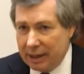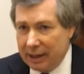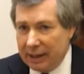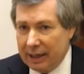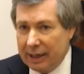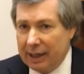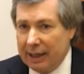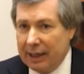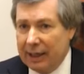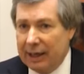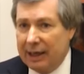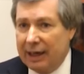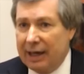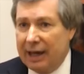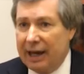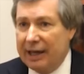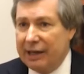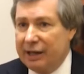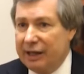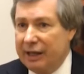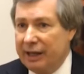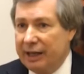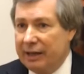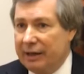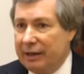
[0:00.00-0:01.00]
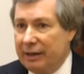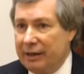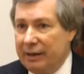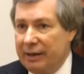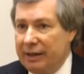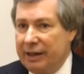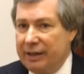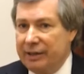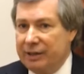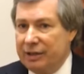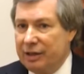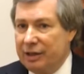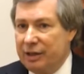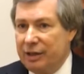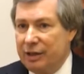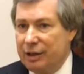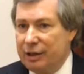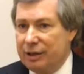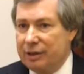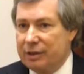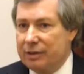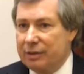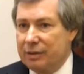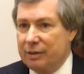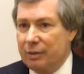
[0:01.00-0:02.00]
I think
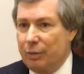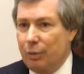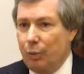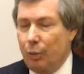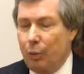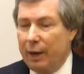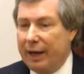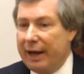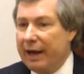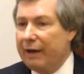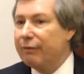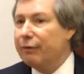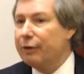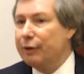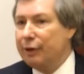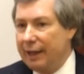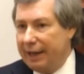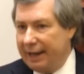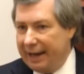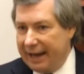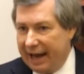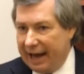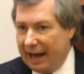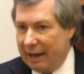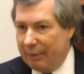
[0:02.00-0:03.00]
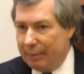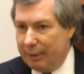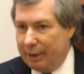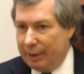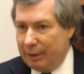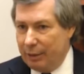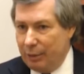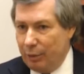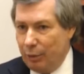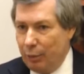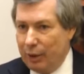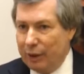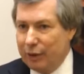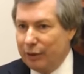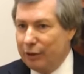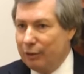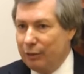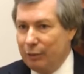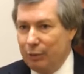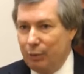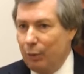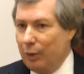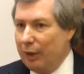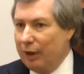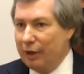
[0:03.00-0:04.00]
incidents, whenever they happen,
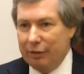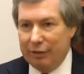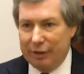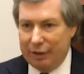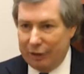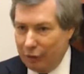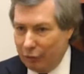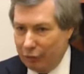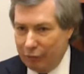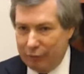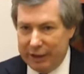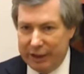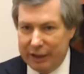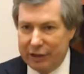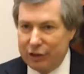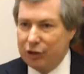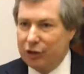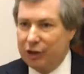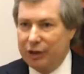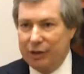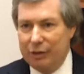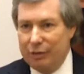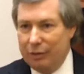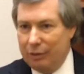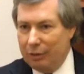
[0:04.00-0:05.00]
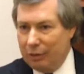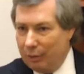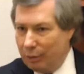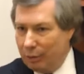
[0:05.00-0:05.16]
whether we're in the region or